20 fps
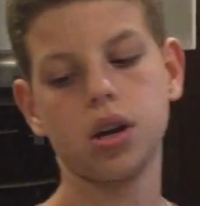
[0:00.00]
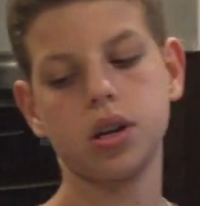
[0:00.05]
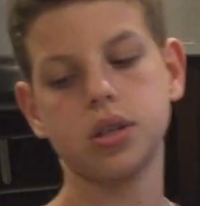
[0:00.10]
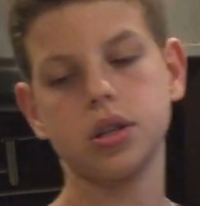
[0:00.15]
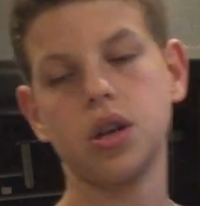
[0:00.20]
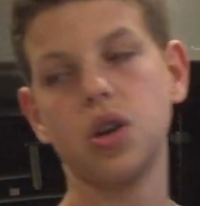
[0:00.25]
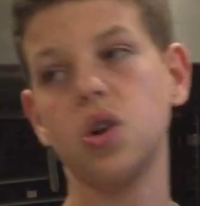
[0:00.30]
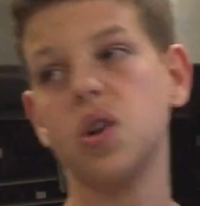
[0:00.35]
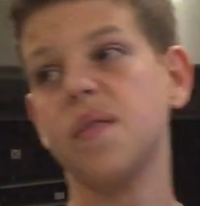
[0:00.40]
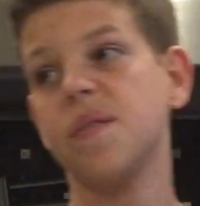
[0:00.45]

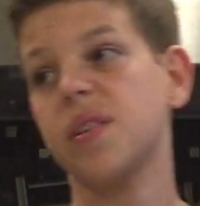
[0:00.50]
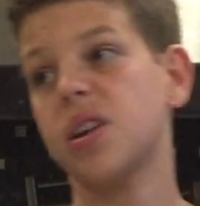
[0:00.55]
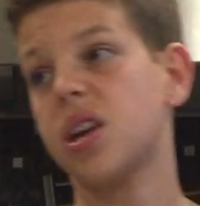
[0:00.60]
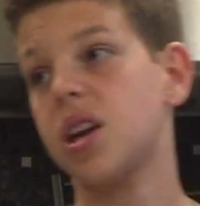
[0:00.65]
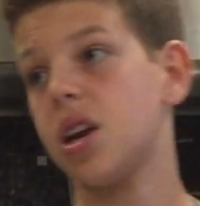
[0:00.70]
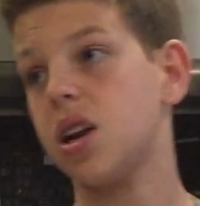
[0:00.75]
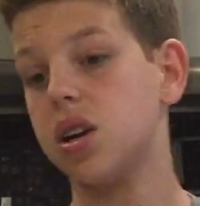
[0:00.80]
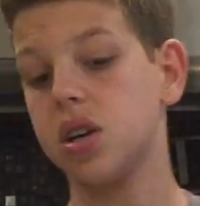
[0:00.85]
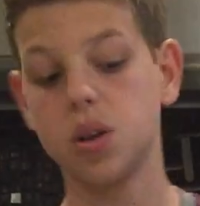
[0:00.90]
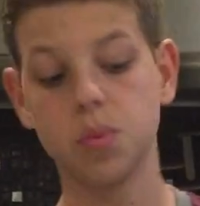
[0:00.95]
because I don't even
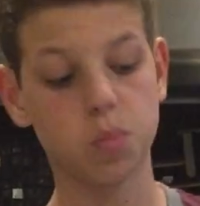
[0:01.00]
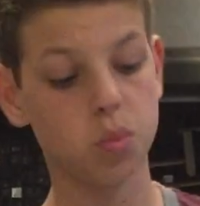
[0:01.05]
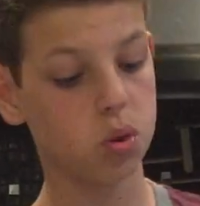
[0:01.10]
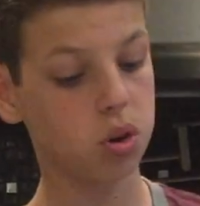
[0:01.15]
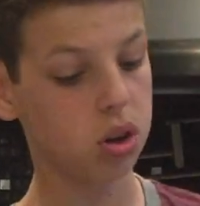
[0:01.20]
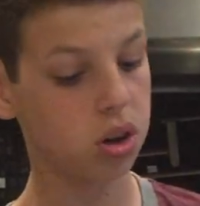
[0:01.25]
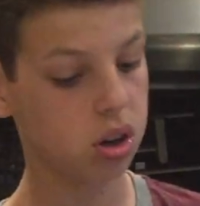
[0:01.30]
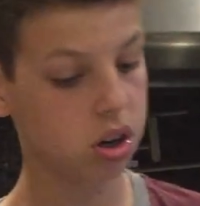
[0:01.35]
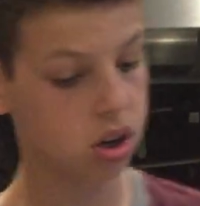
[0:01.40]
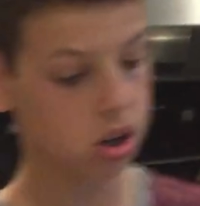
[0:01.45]
care
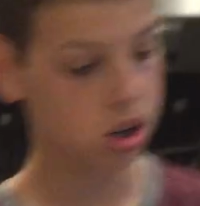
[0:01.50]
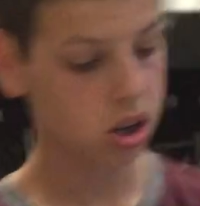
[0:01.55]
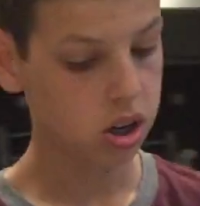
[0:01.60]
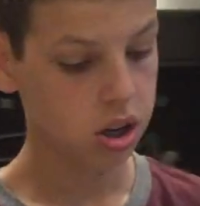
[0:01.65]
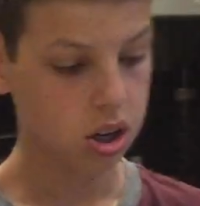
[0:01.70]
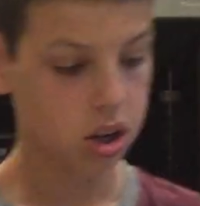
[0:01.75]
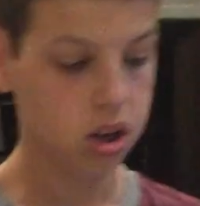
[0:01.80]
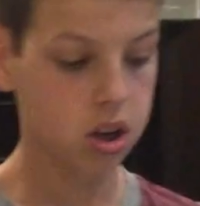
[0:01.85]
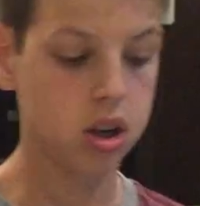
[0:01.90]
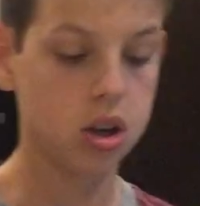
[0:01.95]
anymore.
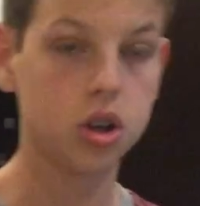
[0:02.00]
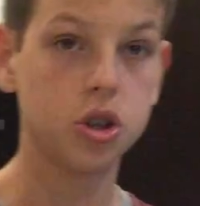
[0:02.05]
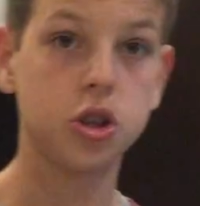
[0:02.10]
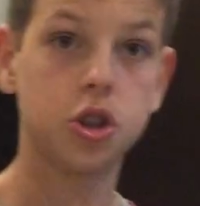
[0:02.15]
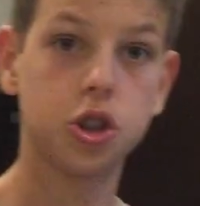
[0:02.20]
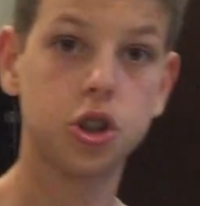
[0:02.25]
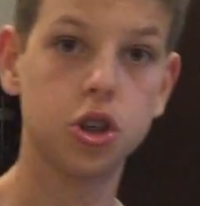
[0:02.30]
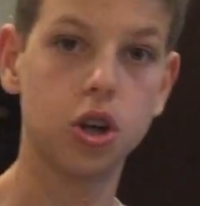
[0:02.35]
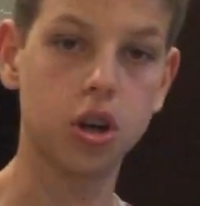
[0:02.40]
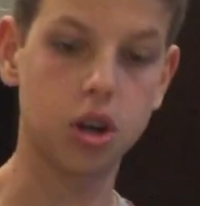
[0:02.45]

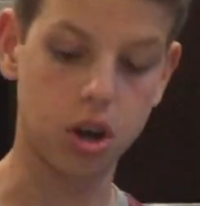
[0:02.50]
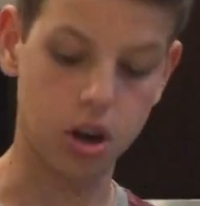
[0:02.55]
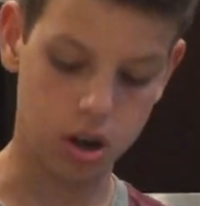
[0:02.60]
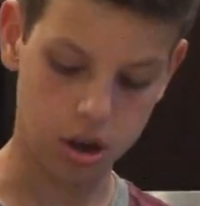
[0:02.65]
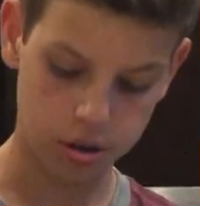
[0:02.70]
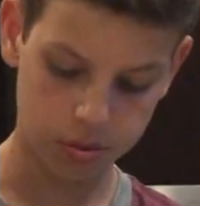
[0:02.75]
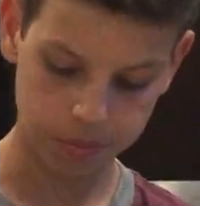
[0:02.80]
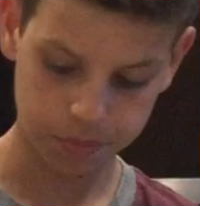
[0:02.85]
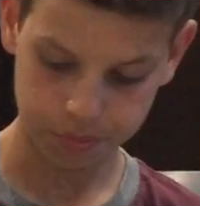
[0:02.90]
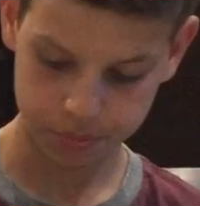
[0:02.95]

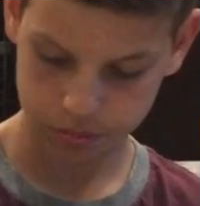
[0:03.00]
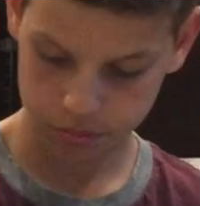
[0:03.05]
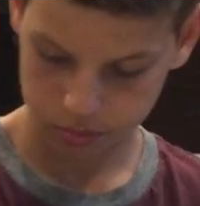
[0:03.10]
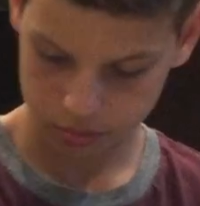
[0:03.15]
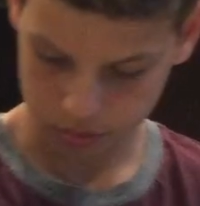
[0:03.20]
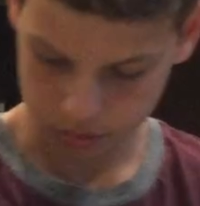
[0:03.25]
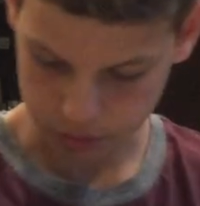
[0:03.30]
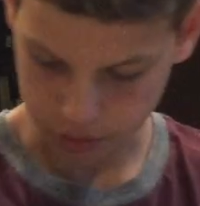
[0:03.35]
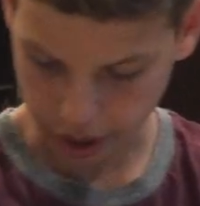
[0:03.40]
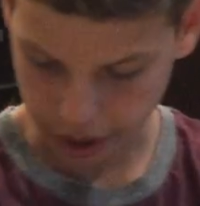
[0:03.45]
Sugar,
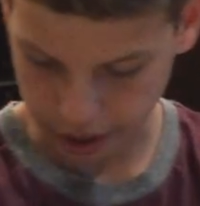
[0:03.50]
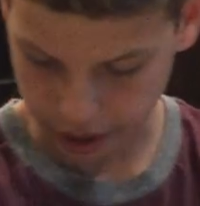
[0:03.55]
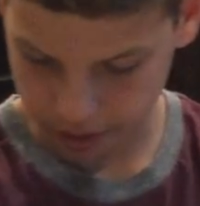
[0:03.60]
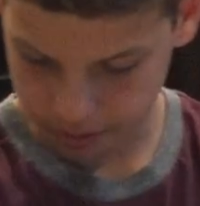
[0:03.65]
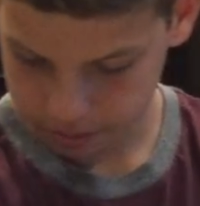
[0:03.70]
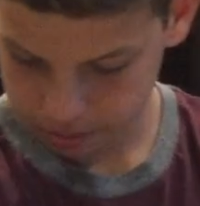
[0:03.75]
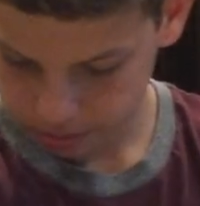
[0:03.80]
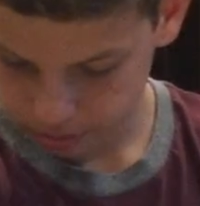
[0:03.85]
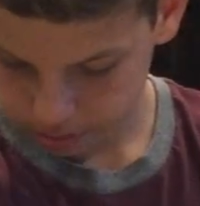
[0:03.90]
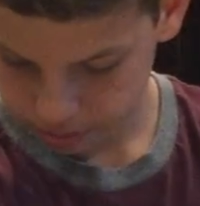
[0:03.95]
right?
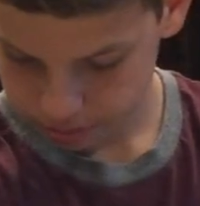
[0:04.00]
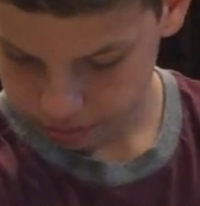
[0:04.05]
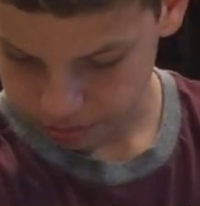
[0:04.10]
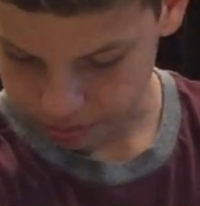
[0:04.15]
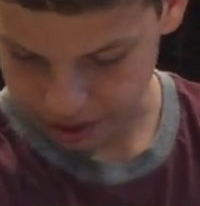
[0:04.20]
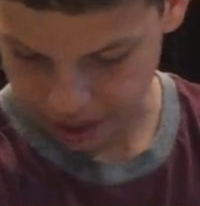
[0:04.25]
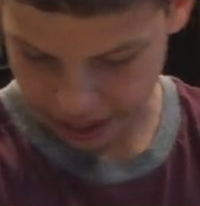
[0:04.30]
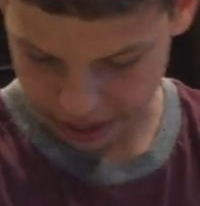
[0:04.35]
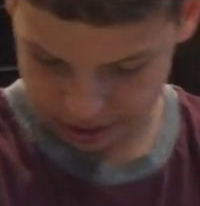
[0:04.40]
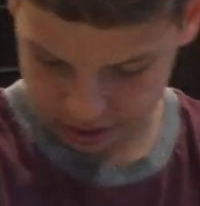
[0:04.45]

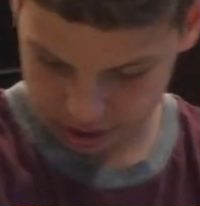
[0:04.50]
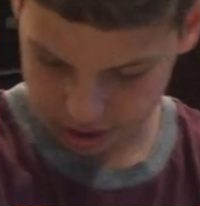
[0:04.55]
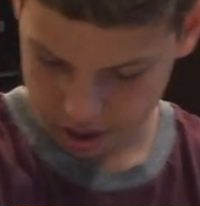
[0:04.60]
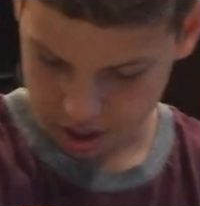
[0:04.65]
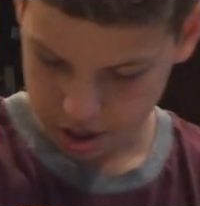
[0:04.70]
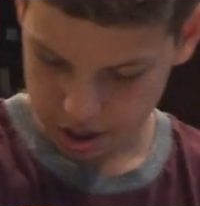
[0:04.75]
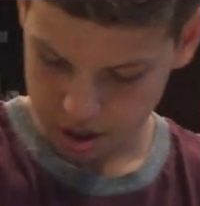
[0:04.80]
Yes.